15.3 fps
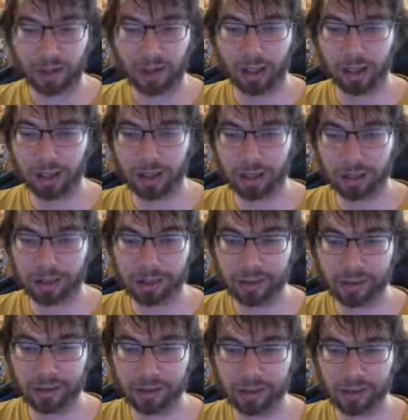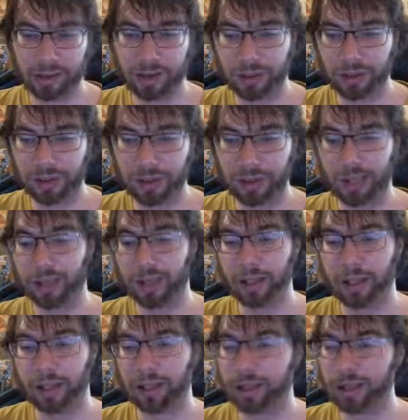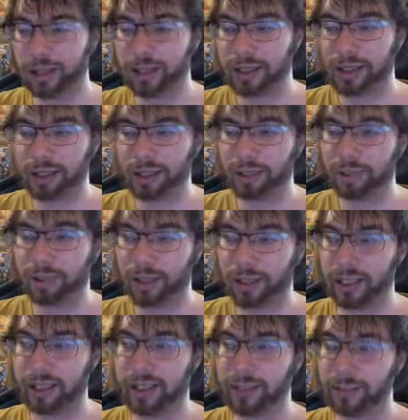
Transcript: So I'm not sure. This is a pretty